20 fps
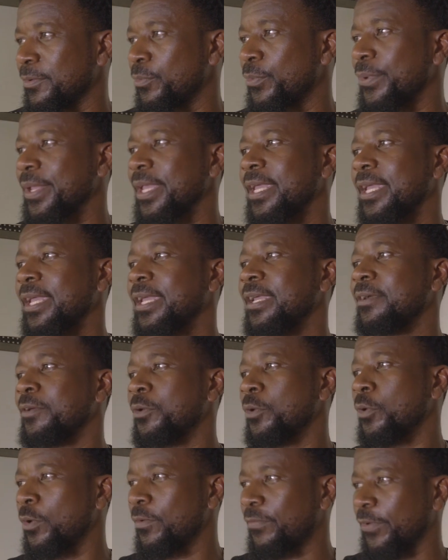We
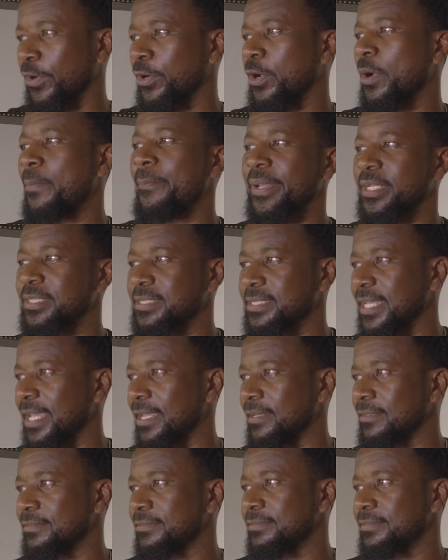
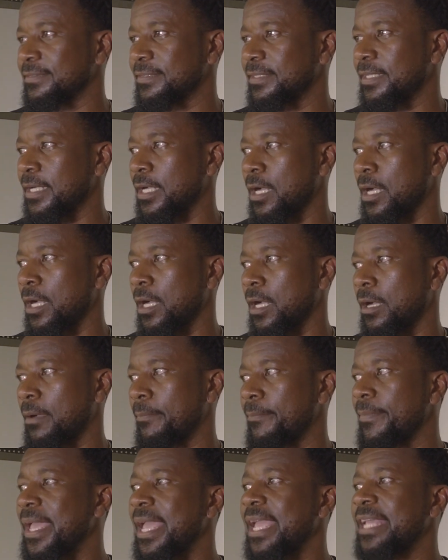overcompensate.
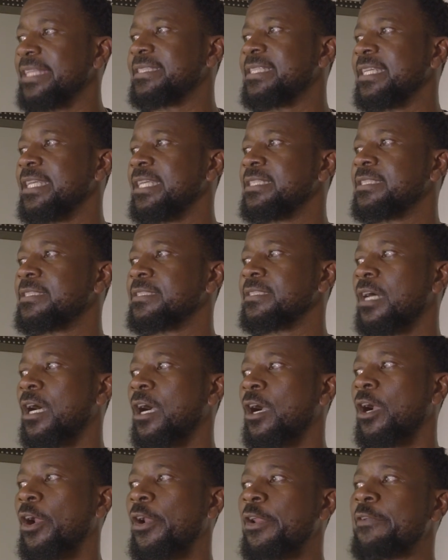ACs
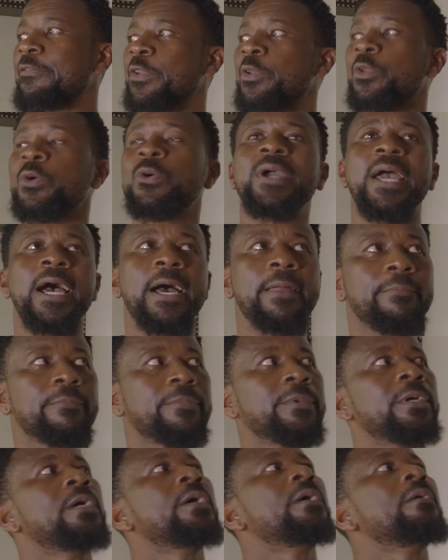are, if you look at
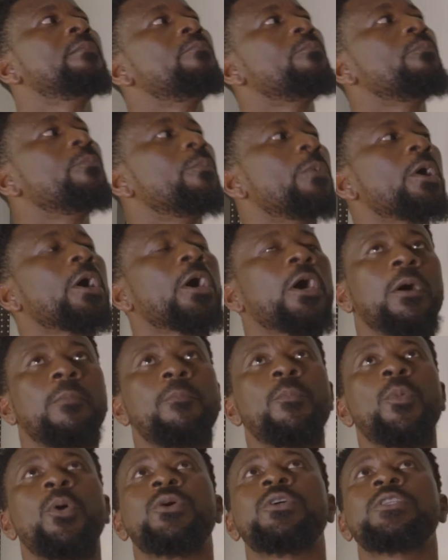
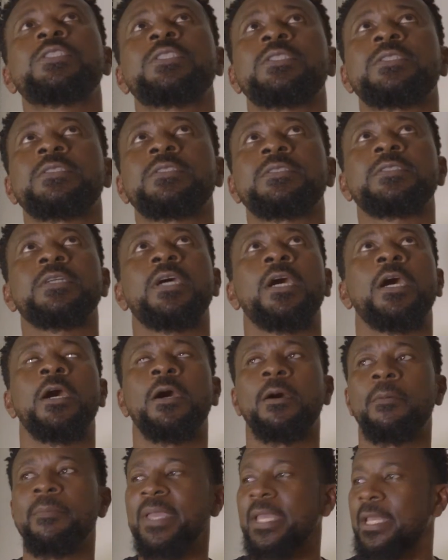most
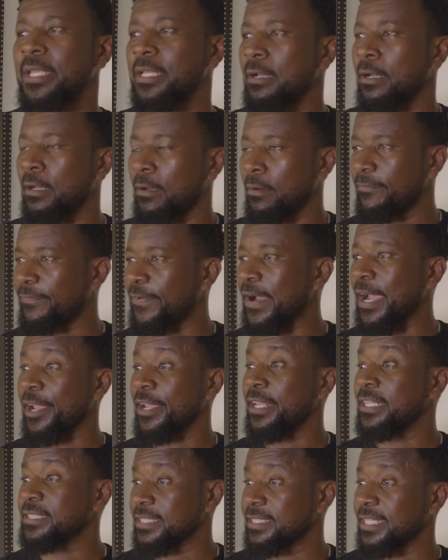
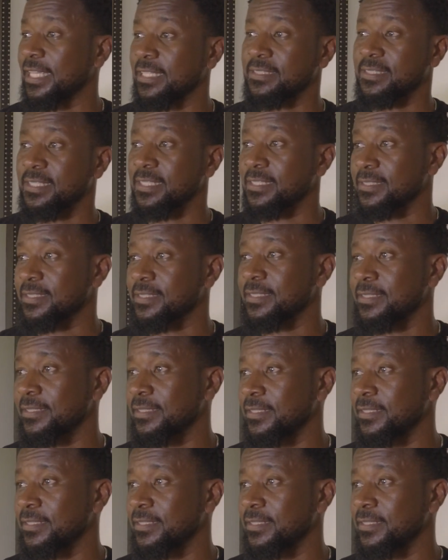fire incidences,